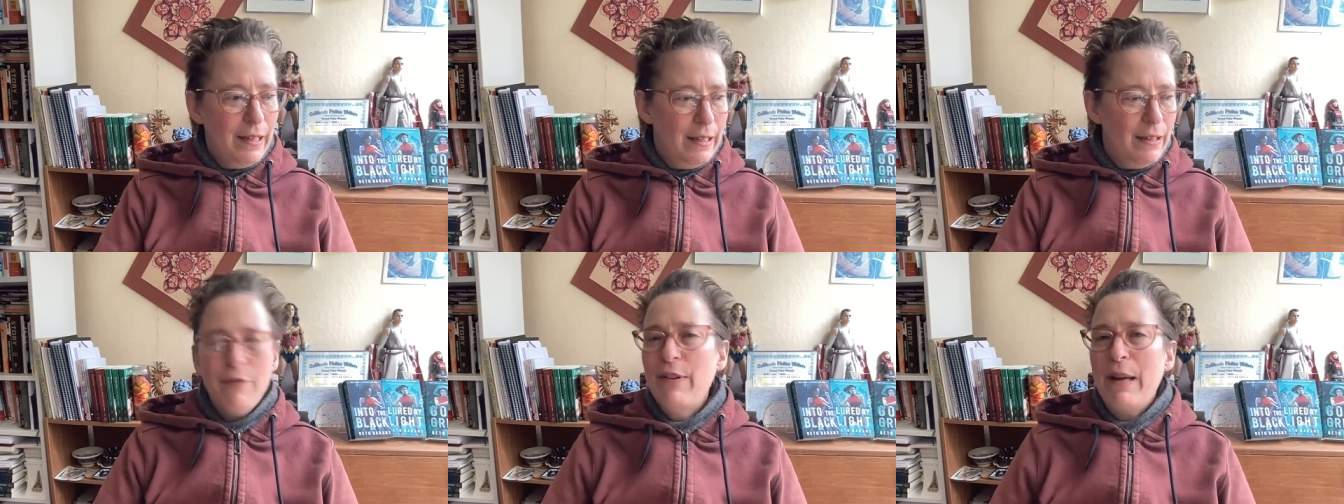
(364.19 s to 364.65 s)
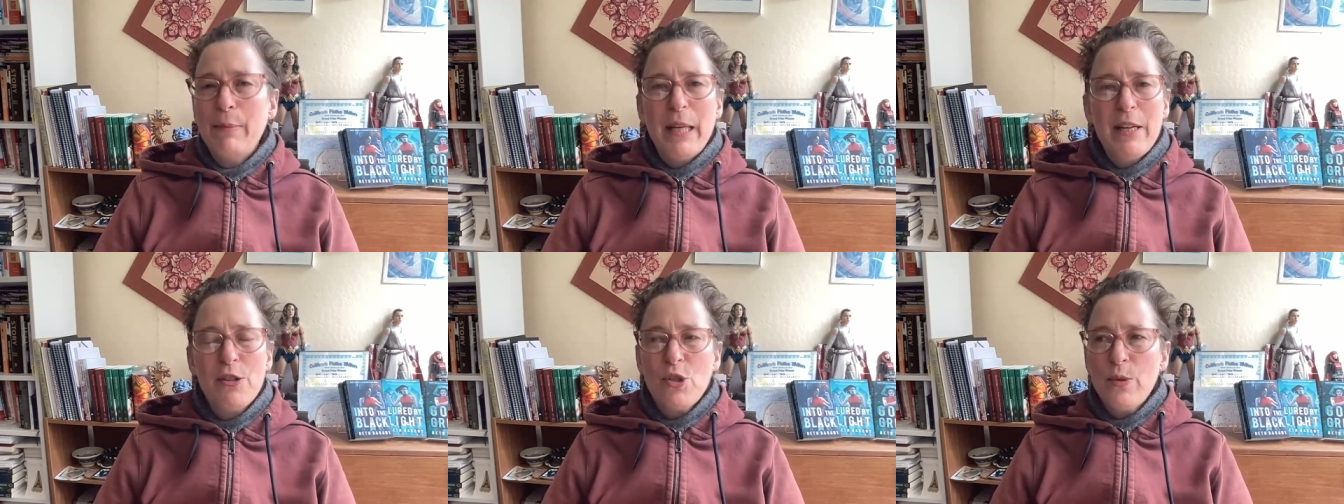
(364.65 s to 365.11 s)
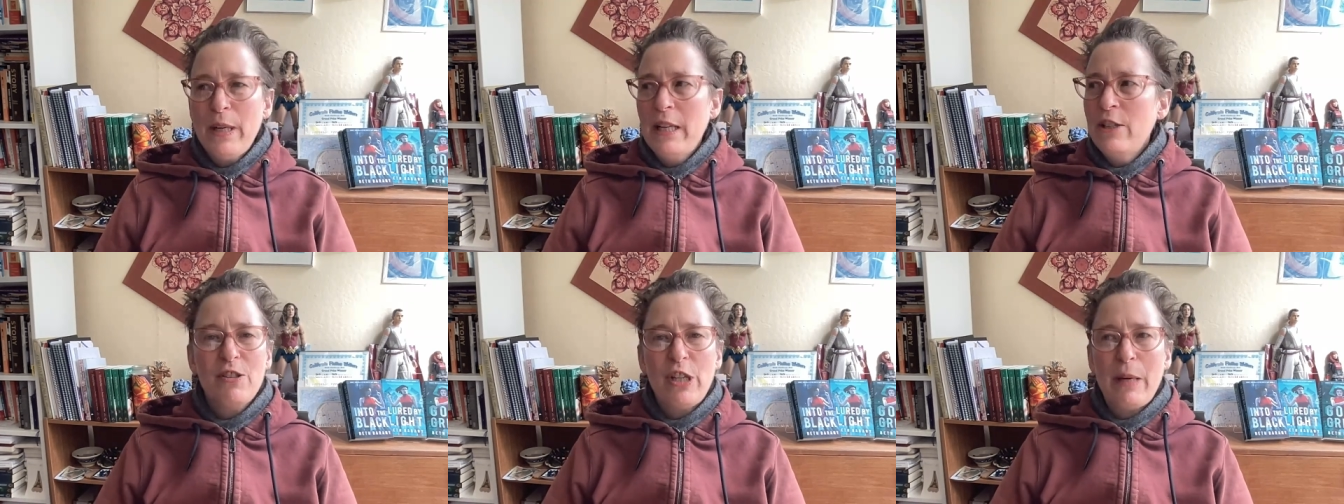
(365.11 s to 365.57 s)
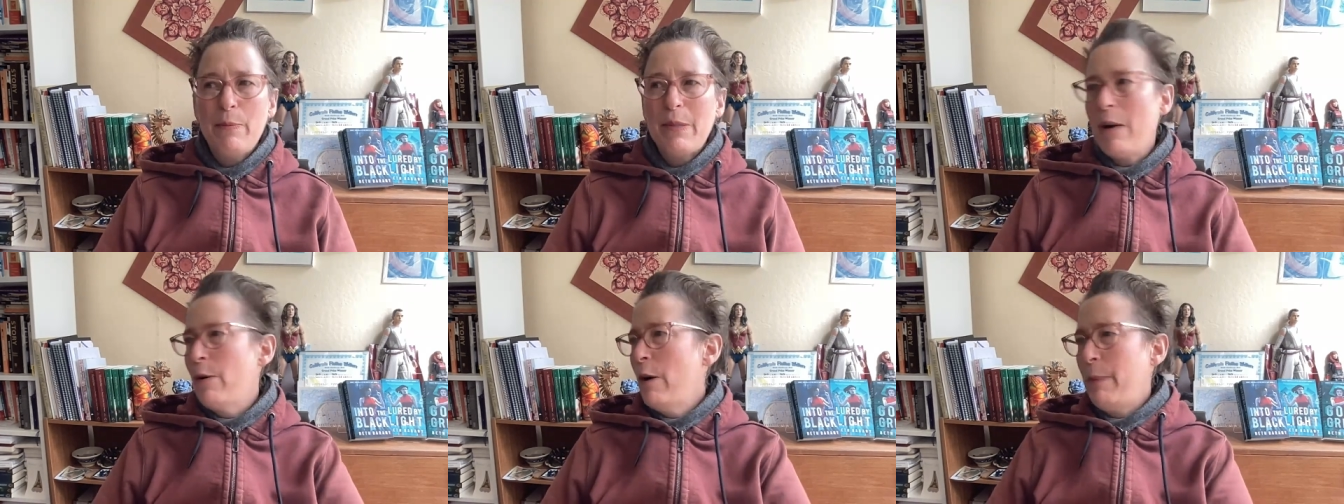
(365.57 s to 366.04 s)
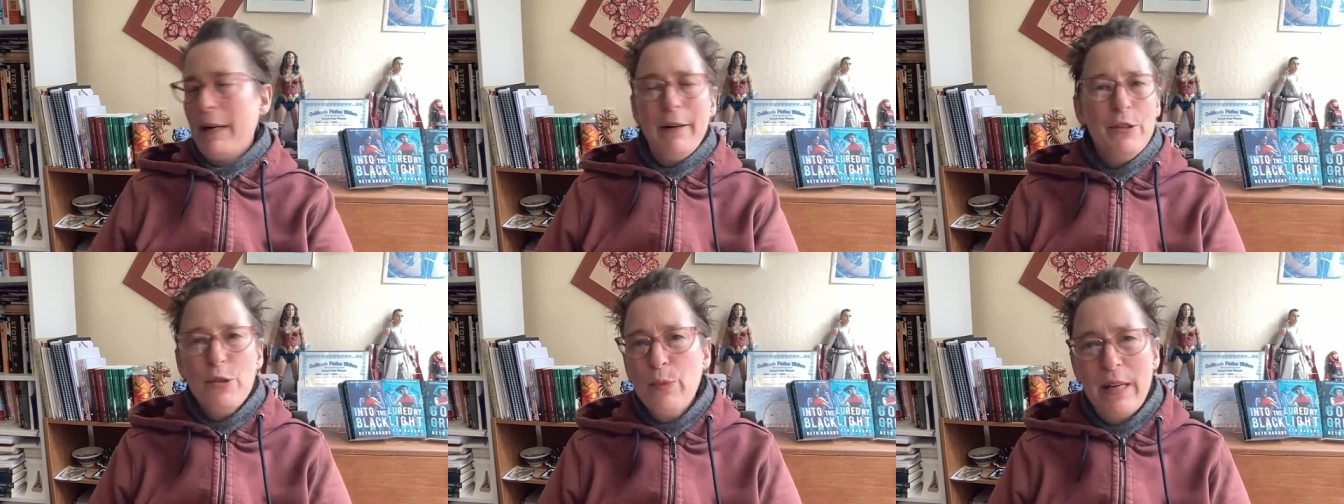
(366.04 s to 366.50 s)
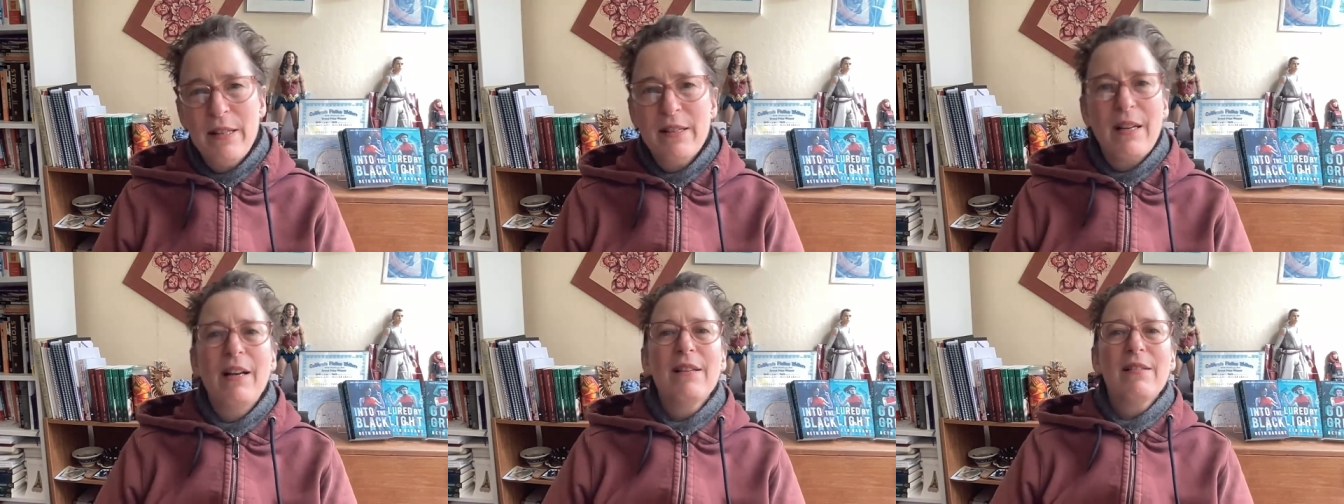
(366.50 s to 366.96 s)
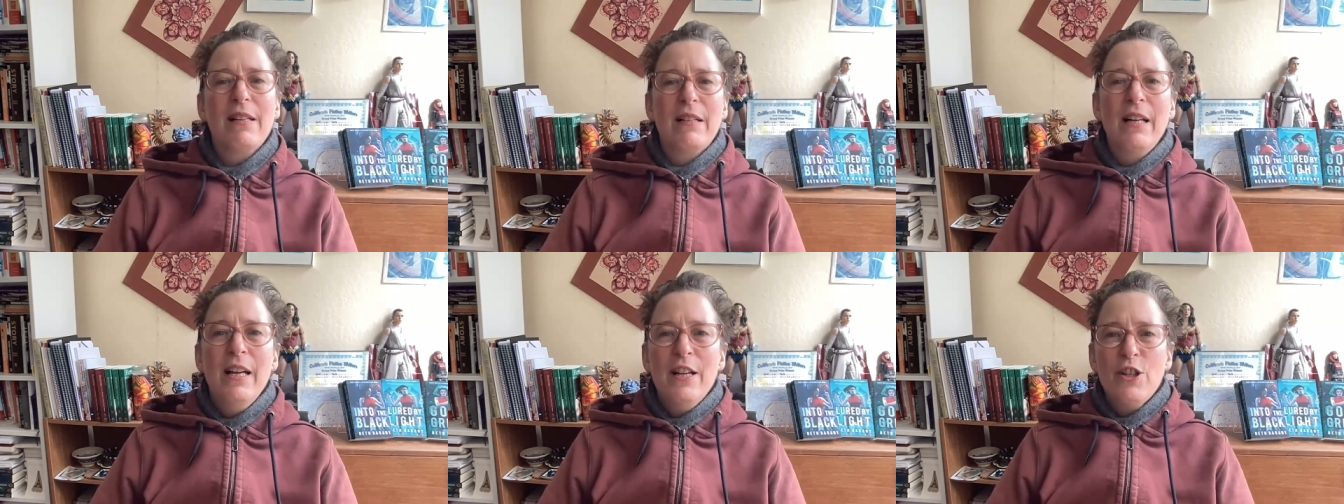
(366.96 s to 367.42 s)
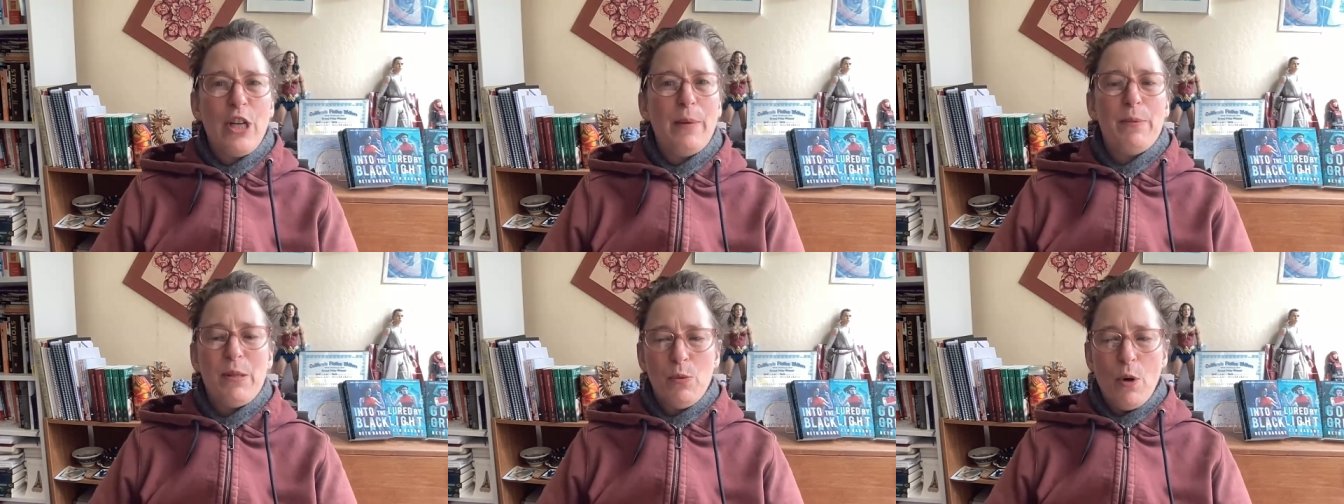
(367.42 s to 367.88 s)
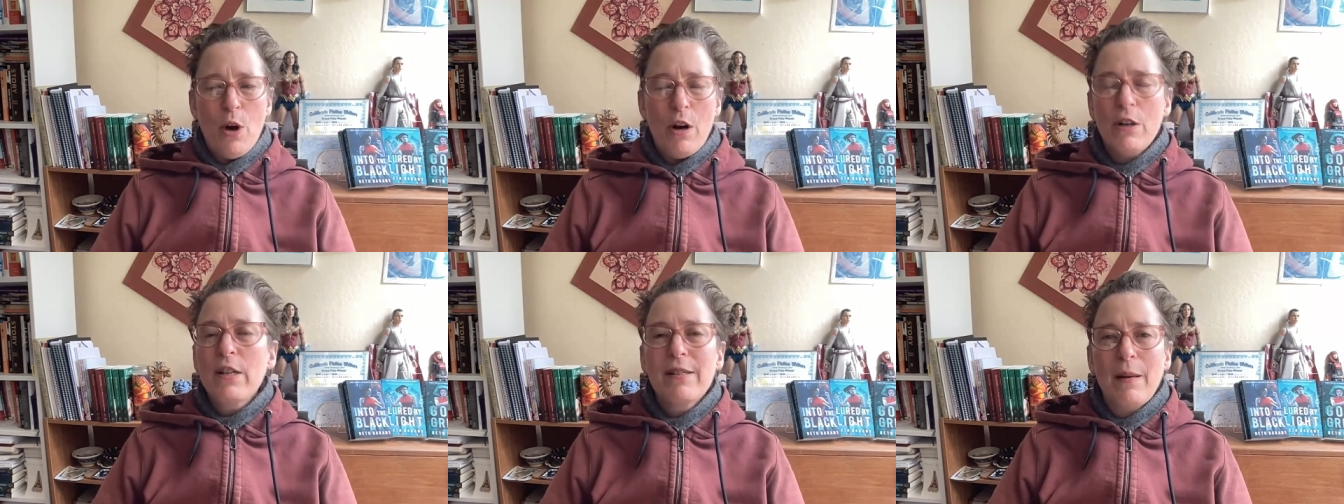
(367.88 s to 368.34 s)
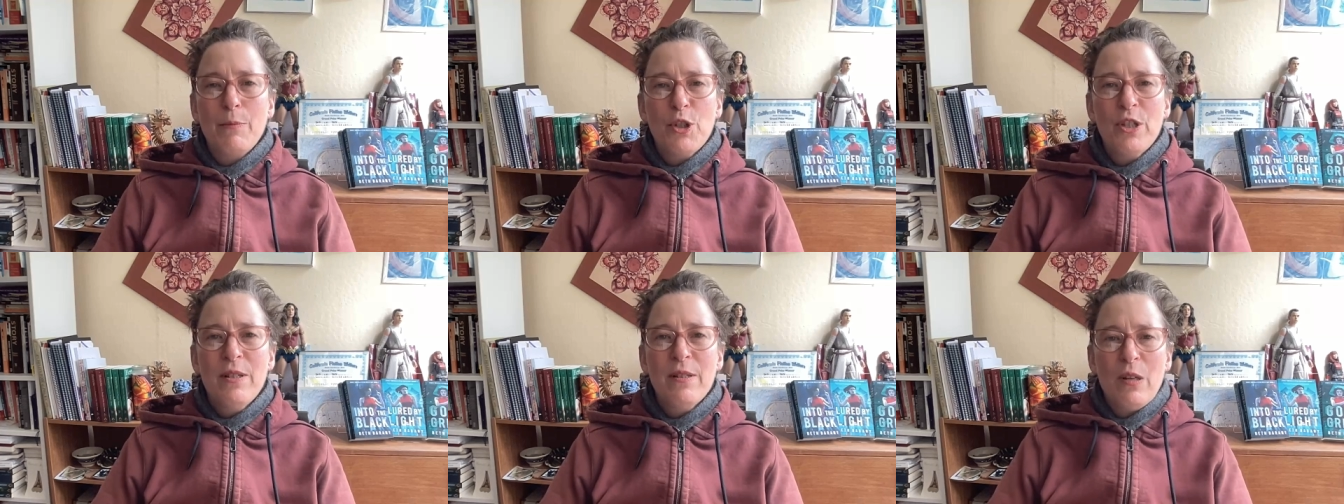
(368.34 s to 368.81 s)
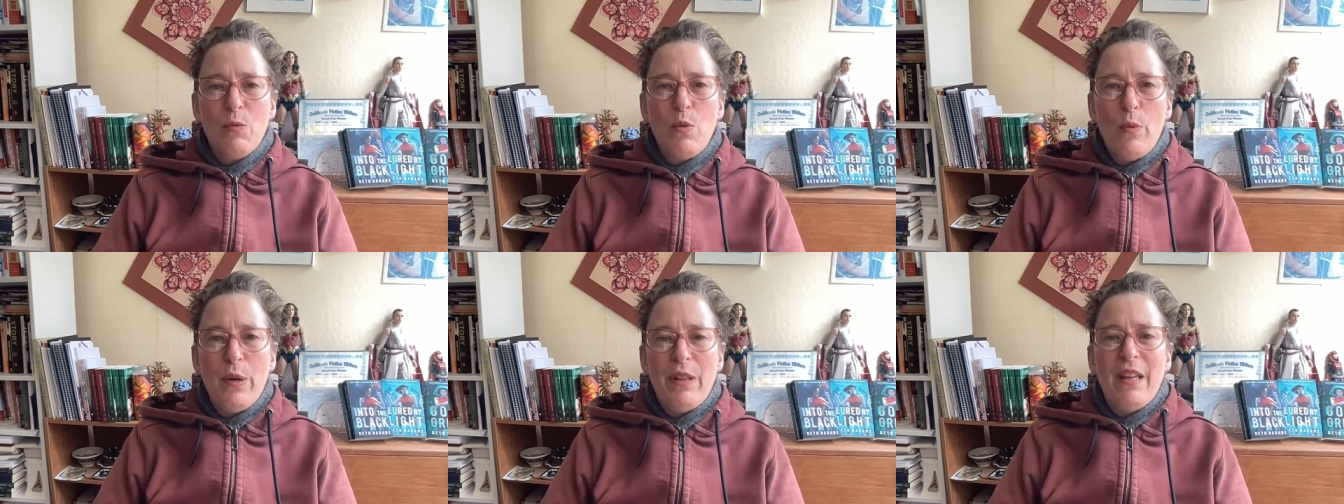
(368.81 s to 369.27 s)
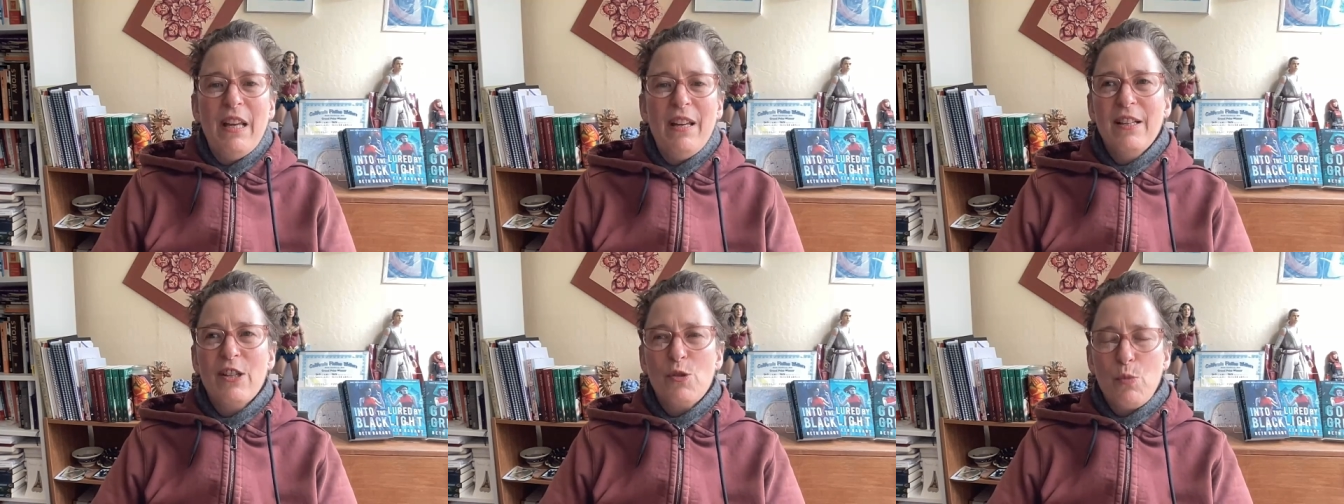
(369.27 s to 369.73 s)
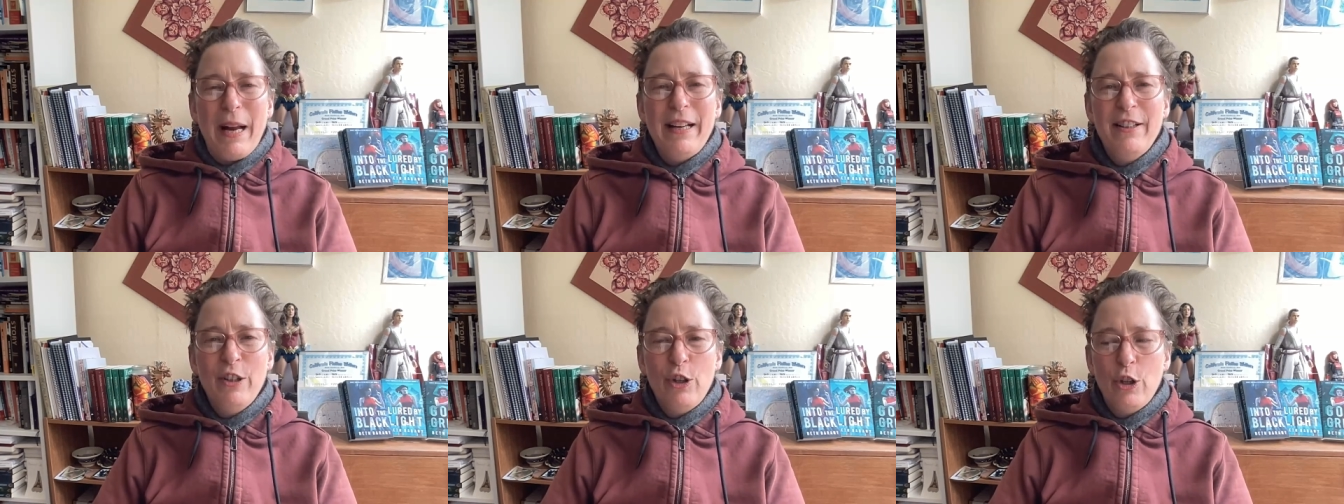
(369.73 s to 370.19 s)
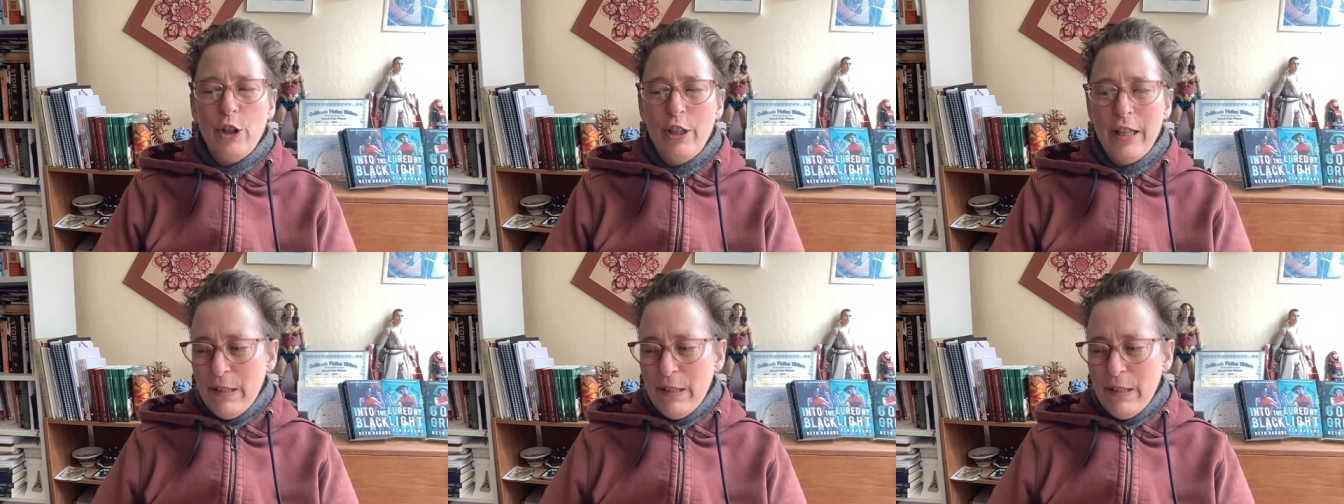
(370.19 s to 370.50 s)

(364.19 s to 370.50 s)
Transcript: and the family history shapes how our parents raised us and shapes our assumptions and what we think is right and good.